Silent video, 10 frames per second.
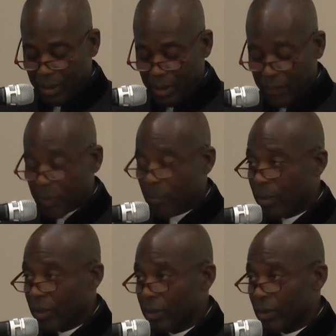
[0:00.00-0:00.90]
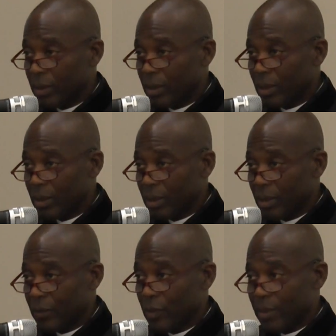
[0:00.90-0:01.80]
of the brotherhood
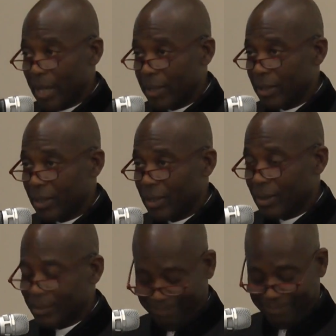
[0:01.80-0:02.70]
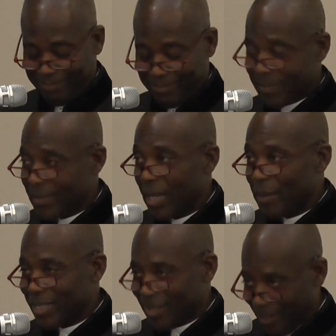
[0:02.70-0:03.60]
of humanity.
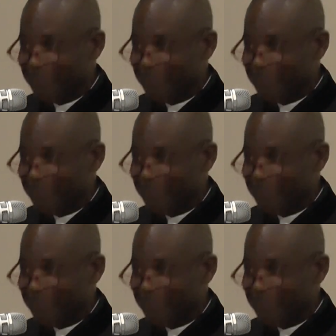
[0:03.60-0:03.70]
Namaste.